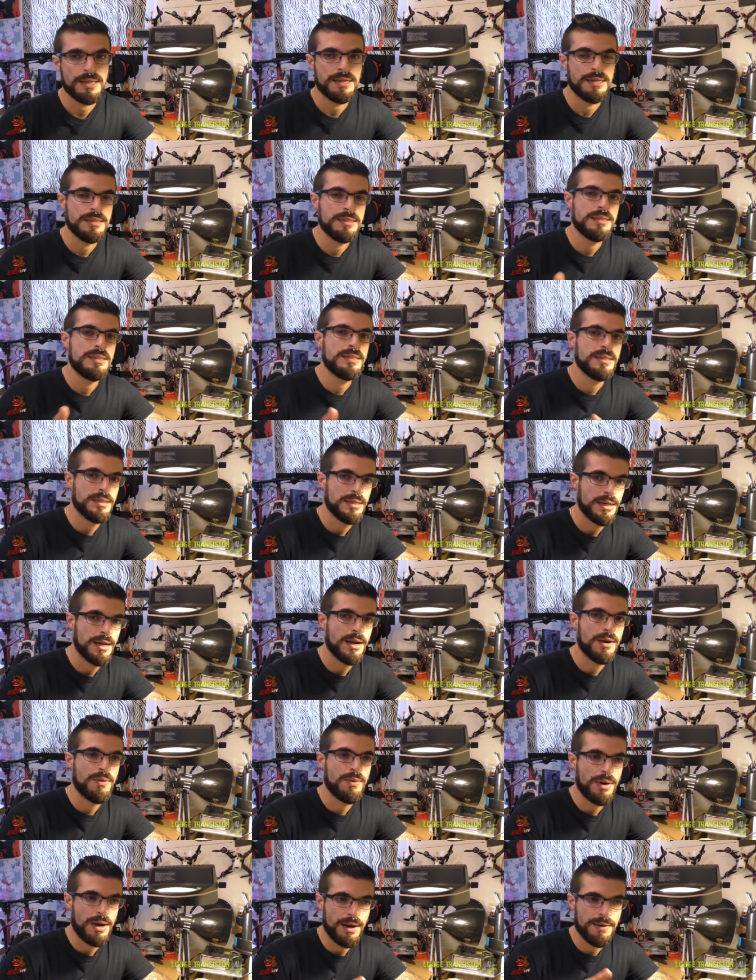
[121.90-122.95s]
that it did
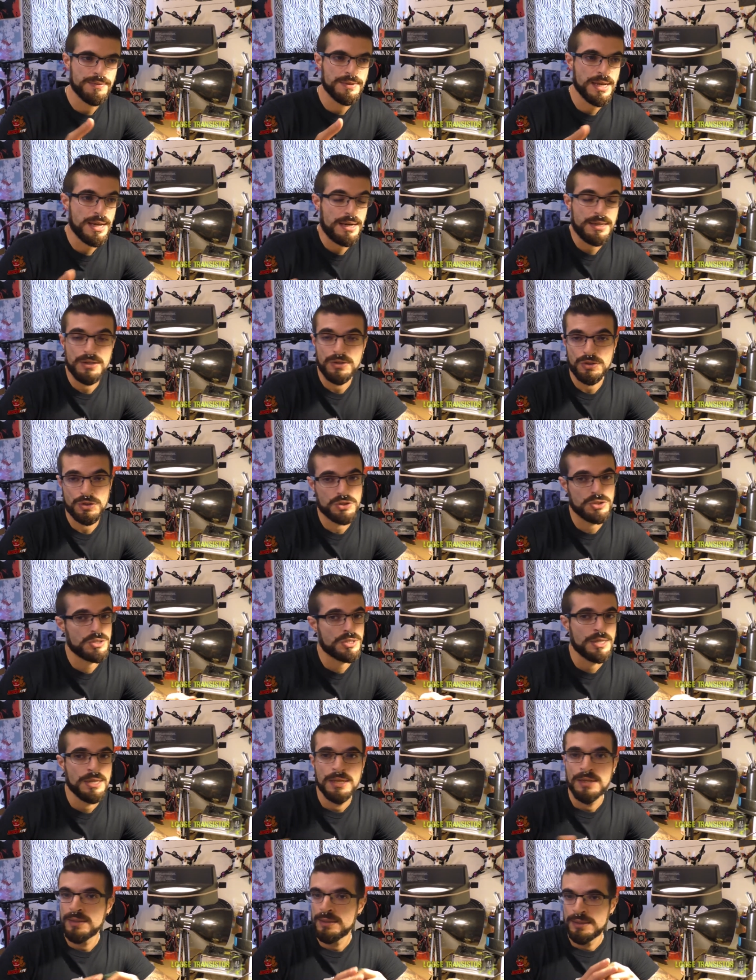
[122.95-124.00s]
arrive dead. There's just,
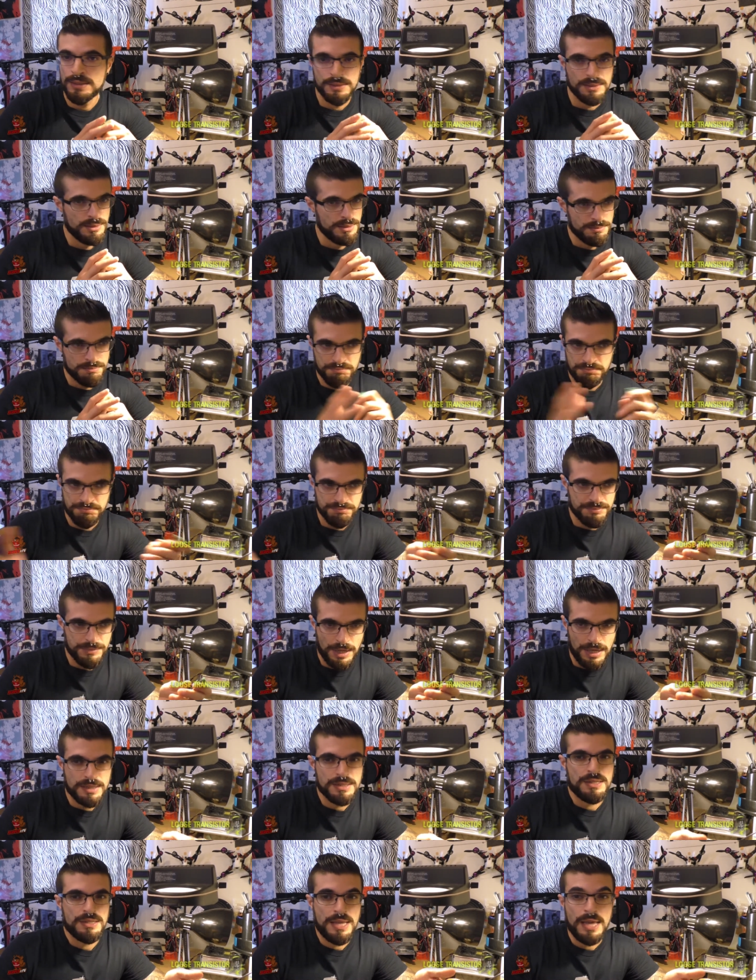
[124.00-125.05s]

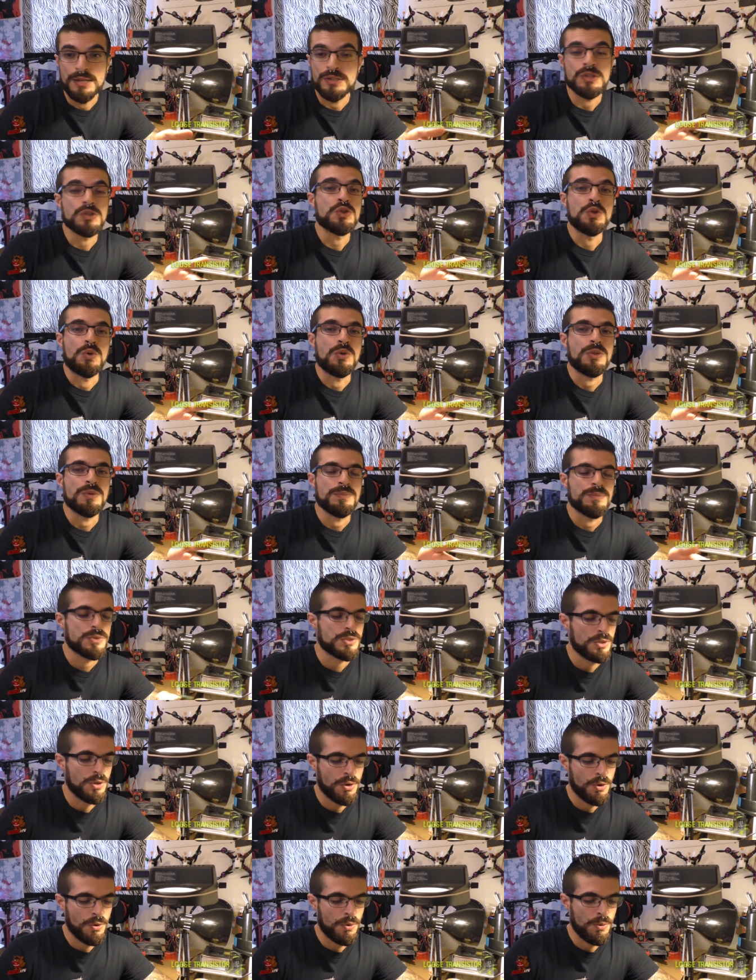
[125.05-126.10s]
that is the truth.
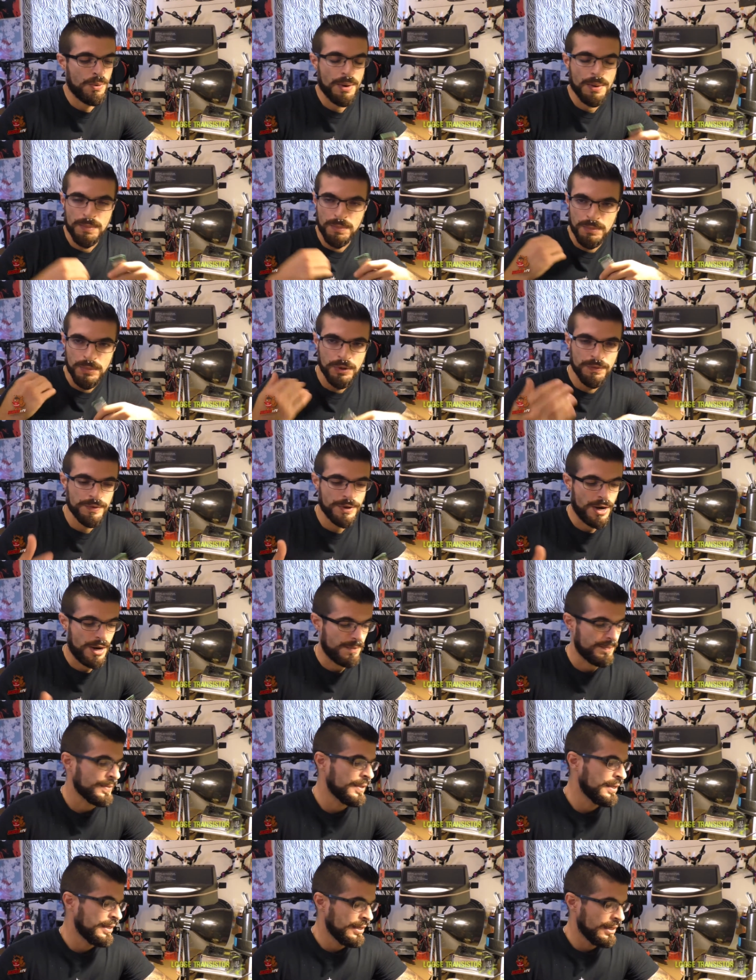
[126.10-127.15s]
So moving on.
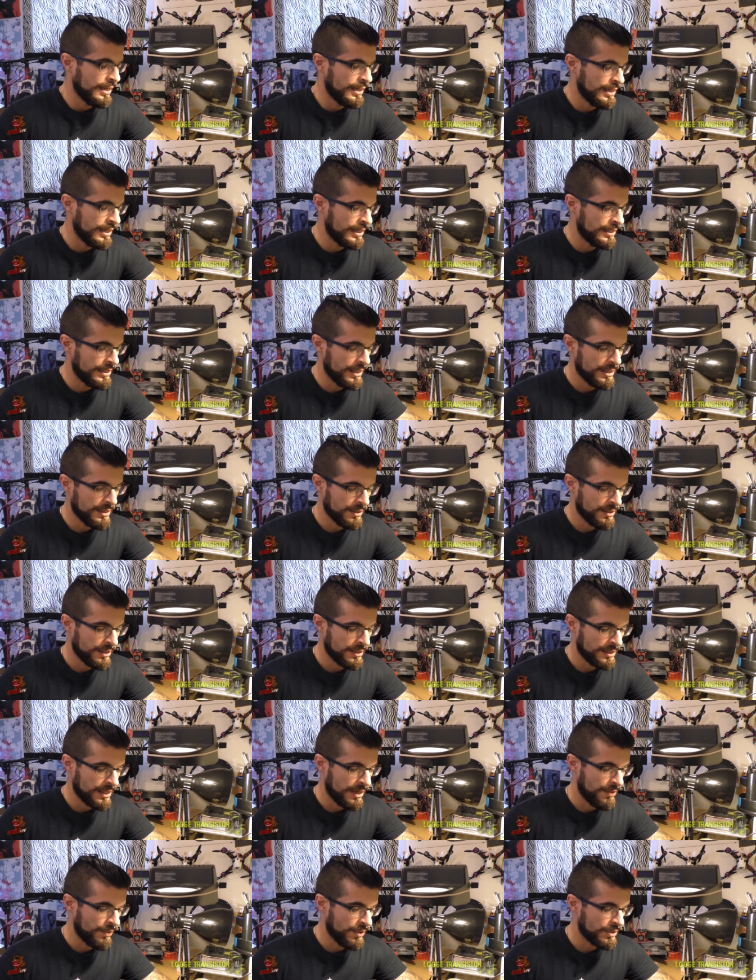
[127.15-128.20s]
The other
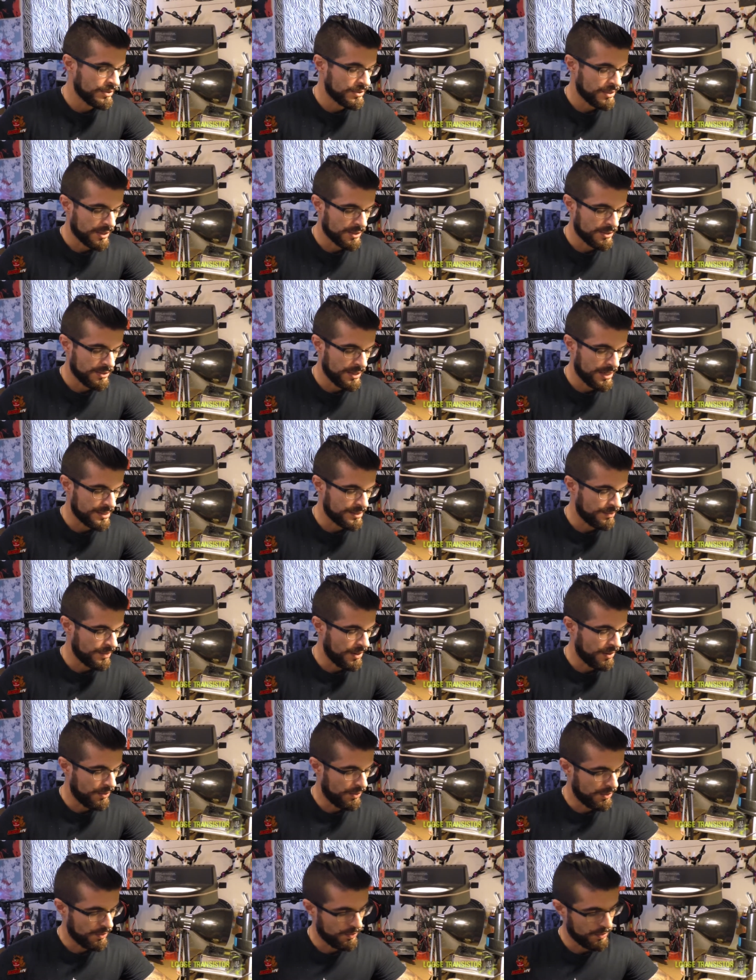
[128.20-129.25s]
thing that I wanted to talk to you guys
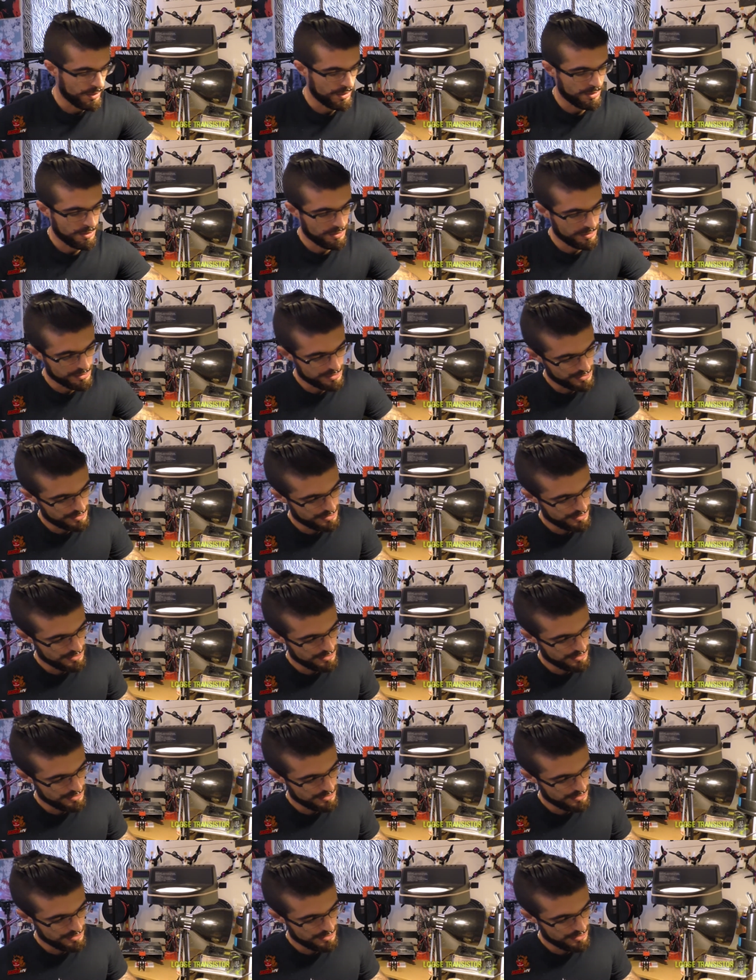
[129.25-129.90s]
about was